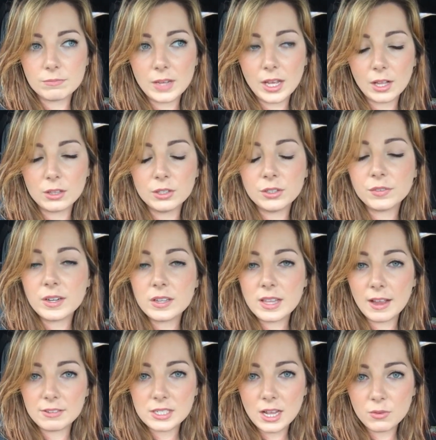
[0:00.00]
a gluten-free
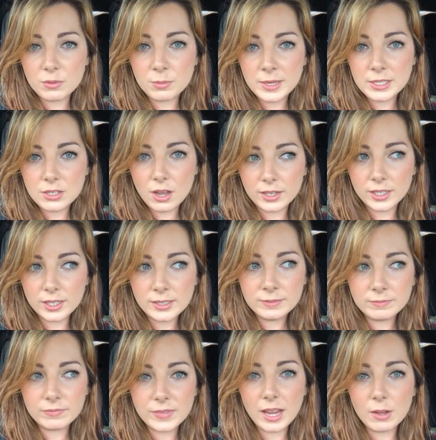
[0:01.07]
lifestyle with my daughter,
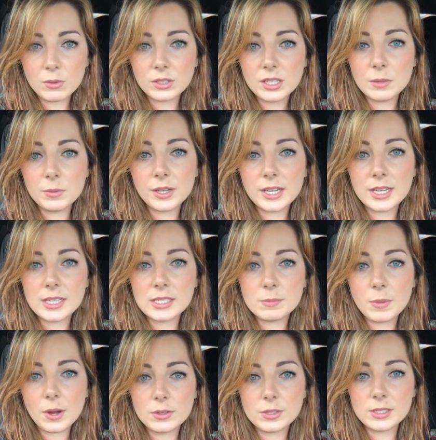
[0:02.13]
I will keep you guys
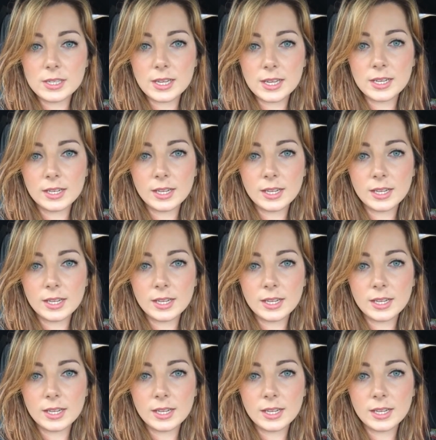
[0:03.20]
posted,